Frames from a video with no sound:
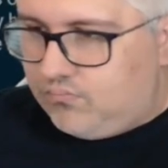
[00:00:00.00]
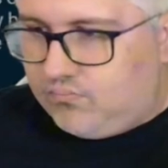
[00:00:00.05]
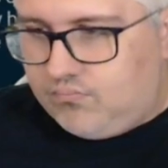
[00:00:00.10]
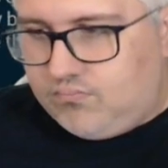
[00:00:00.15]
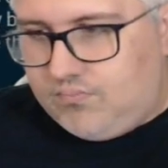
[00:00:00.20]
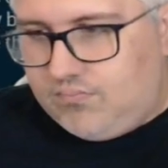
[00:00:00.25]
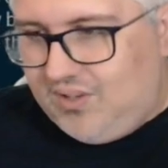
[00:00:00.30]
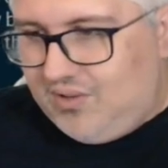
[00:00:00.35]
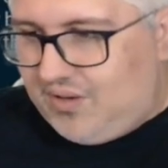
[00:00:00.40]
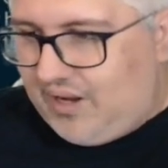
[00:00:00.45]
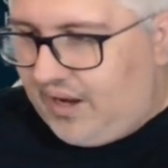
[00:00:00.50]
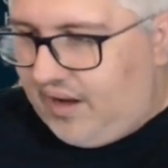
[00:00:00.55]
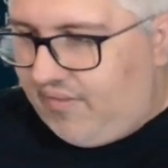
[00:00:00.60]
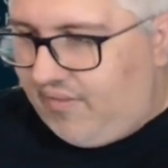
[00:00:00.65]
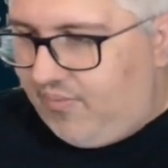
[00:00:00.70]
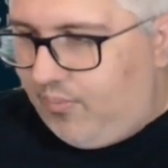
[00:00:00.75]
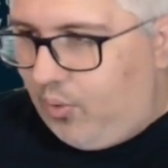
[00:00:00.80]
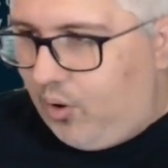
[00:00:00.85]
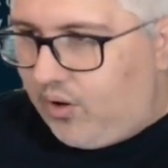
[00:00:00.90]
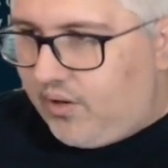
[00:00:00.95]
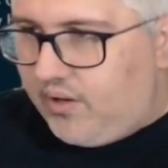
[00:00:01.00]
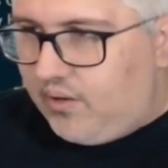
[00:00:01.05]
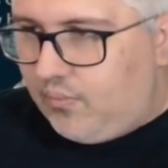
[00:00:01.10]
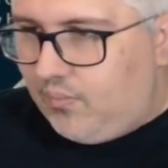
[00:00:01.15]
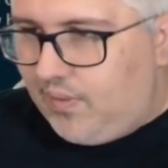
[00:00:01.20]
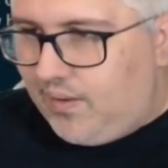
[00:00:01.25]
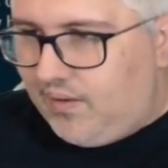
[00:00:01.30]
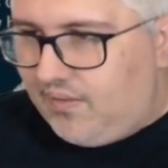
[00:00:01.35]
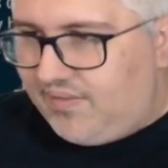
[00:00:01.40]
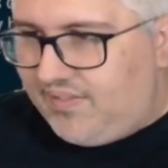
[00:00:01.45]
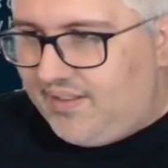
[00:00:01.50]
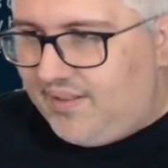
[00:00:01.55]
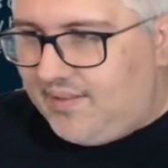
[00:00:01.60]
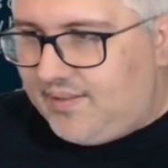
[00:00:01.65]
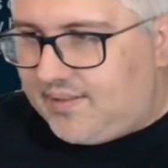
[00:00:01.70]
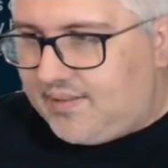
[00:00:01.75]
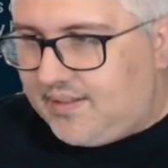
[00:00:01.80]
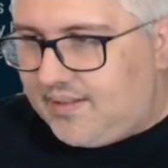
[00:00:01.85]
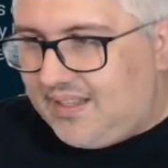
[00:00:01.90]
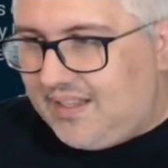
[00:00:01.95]
You can have more than one of
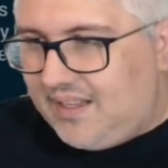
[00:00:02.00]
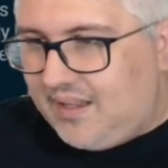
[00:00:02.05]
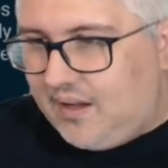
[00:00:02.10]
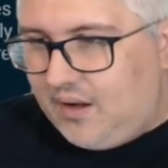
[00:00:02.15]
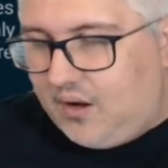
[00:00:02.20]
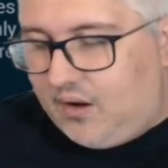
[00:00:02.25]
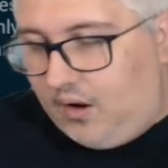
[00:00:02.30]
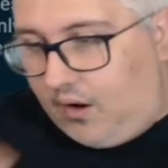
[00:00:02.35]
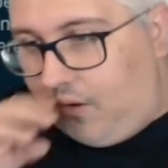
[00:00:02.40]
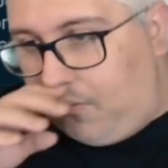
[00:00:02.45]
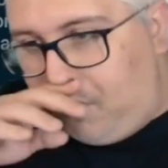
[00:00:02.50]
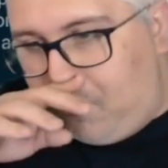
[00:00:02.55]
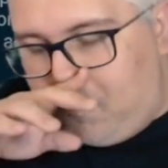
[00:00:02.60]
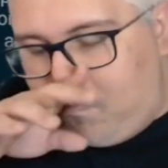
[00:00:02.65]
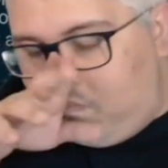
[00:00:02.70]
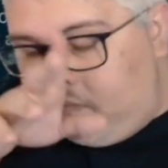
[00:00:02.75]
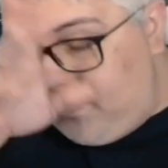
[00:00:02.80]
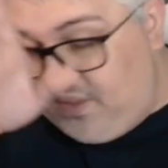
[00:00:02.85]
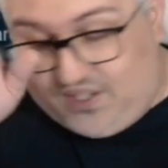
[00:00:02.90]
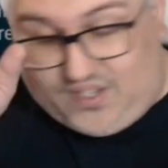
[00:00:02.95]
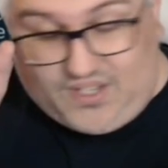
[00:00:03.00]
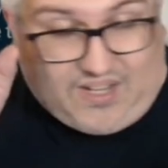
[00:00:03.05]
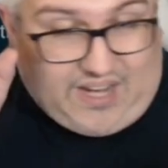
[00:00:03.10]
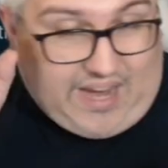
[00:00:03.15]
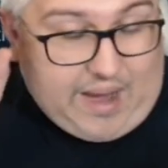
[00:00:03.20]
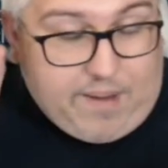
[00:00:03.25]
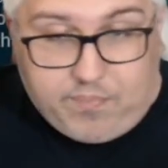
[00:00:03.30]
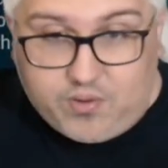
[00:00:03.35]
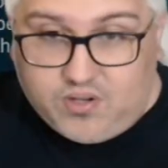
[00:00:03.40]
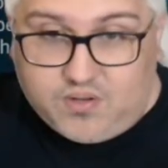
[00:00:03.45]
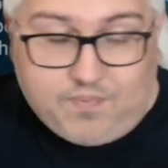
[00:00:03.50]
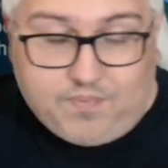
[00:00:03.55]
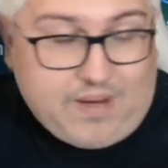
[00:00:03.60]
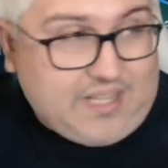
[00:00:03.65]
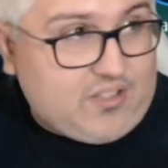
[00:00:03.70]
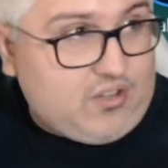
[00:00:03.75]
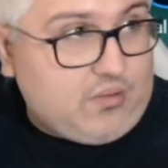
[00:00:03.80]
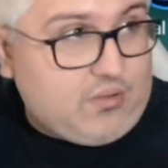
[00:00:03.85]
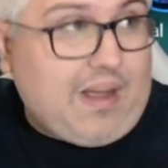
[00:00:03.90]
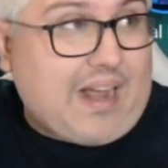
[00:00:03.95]
these. Champions
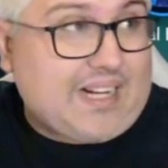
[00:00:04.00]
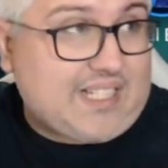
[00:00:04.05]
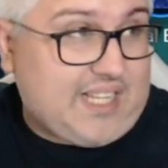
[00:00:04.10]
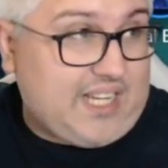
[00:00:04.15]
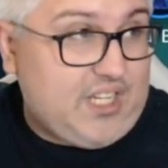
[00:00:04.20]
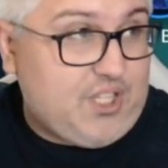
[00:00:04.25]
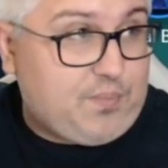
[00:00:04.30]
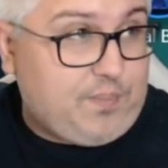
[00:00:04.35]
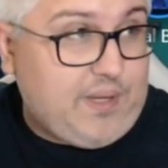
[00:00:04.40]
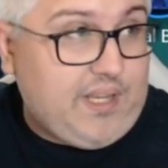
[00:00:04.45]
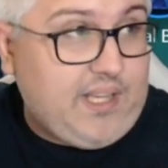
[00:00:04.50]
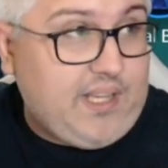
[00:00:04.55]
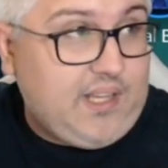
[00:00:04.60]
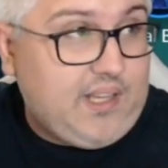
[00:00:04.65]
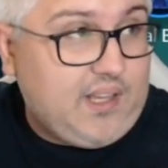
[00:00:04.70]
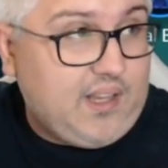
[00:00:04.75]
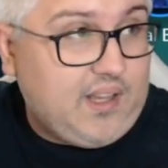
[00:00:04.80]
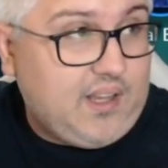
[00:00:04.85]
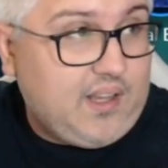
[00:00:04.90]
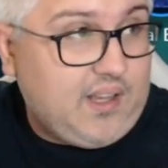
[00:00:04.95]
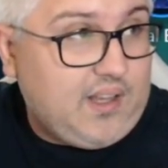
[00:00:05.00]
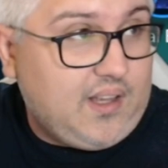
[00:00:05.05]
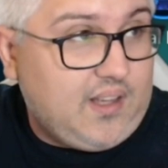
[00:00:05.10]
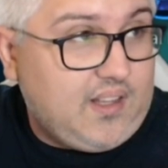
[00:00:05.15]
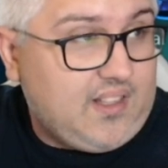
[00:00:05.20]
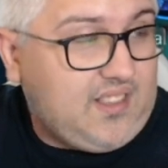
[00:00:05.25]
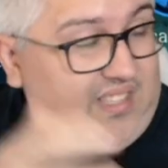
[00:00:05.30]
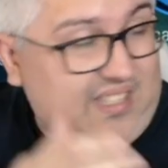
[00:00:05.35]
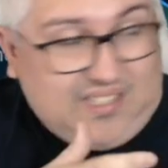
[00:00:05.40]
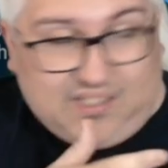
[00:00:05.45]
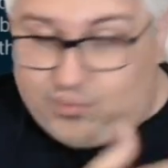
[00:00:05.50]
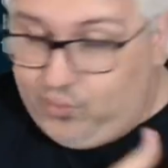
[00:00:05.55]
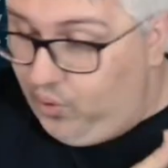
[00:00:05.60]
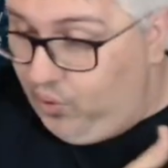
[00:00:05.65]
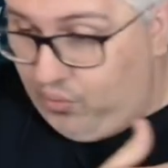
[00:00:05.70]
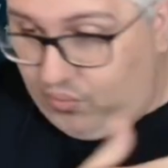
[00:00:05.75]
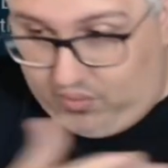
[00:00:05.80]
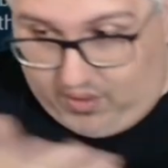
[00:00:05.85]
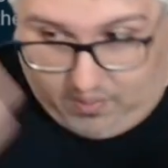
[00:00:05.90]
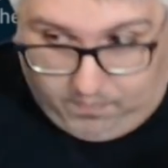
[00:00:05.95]
based on max HP. This
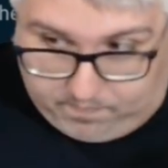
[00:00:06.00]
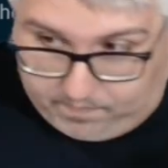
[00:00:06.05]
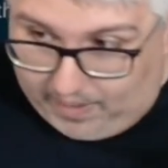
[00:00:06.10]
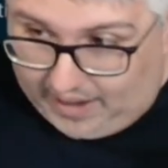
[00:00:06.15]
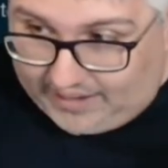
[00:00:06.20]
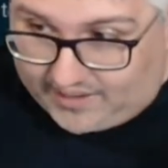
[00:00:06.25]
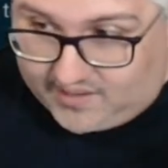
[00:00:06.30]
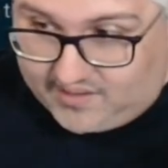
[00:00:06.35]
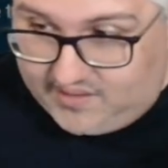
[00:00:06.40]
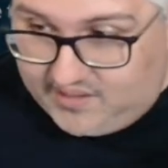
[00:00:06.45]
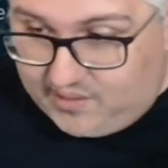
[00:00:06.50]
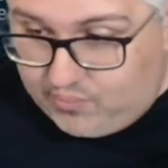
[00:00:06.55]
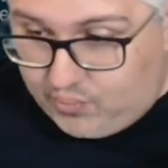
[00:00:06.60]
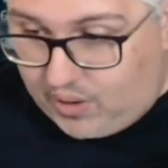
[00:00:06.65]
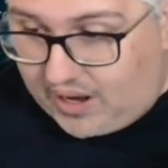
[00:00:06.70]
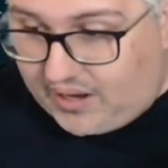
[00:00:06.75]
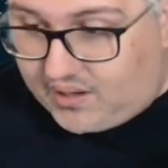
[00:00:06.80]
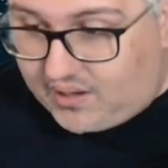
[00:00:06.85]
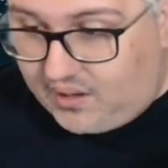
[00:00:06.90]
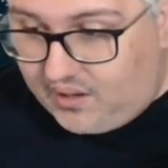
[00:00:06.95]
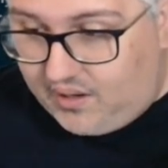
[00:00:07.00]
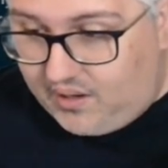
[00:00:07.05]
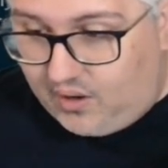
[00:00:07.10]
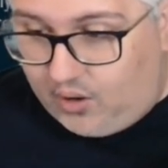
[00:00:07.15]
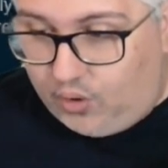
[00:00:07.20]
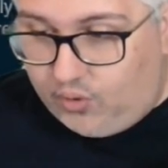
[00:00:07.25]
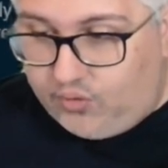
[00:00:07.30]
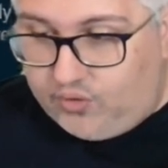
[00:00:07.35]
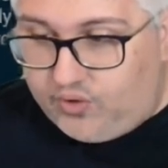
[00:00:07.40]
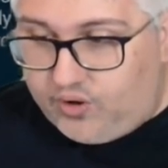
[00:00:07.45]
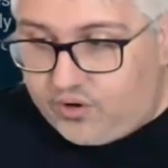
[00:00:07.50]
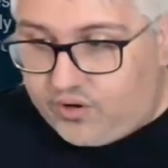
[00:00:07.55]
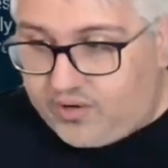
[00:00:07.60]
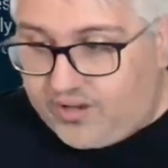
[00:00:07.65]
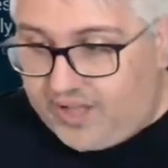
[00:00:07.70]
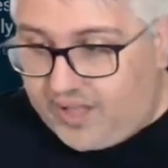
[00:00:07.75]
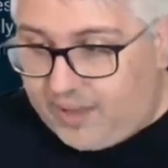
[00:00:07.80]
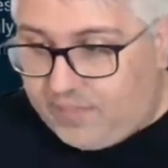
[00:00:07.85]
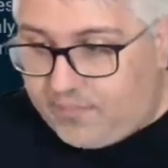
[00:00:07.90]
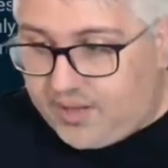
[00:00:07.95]
will impact directly on their
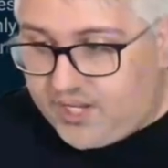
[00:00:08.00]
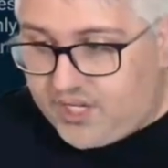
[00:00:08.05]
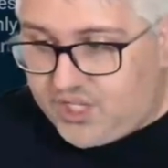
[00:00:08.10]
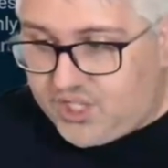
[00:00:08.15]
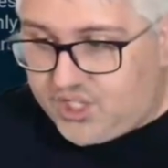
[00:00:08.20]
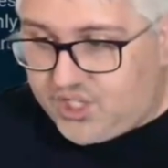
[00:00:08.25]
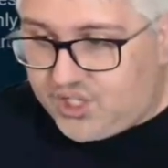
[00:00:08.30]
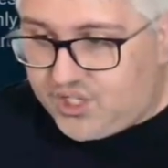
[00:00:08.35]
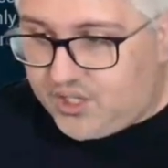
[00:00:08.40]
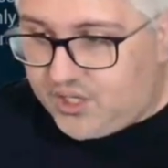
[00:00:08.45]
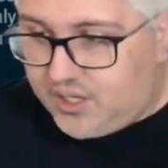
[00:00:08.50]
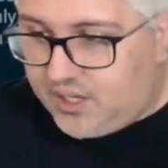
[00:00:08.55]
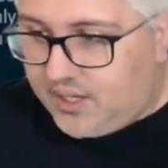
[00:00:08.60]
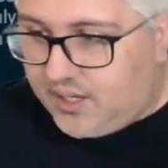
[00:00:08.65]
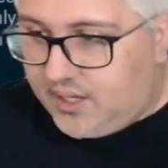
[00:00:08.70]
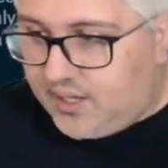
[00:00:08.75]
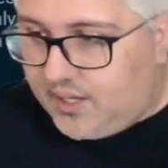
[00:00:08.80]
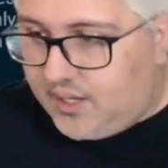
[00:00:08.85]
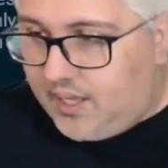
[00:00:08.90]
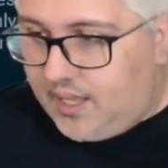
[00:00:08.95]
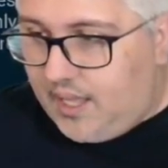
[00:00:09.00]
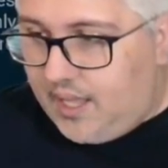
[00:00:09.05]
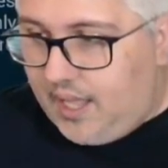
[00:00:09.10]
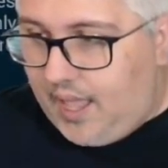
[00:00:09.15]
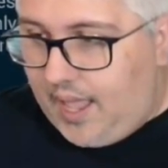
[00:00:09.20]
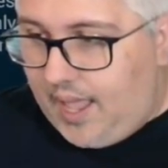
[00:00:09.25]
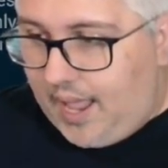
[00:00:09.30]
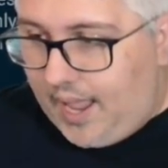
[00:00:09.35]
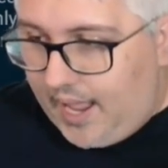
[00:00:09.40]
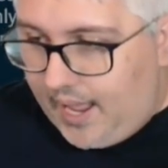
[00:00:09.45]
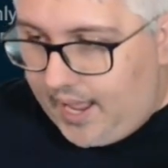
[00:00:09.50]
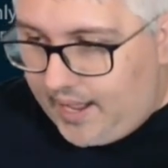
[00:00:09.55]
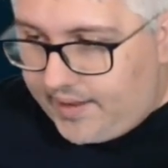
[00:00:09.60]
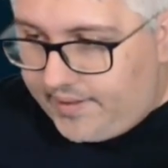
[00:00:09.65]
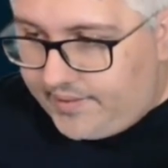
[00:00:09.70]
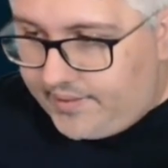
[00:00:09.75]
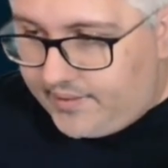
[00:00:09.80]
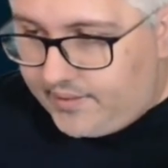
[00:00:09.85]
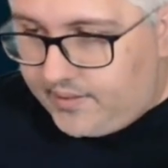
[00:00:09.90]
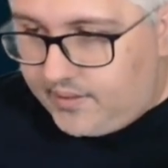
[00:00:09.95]
damage.
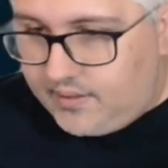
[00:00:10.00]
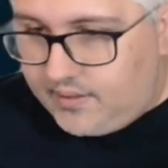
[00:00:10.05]
And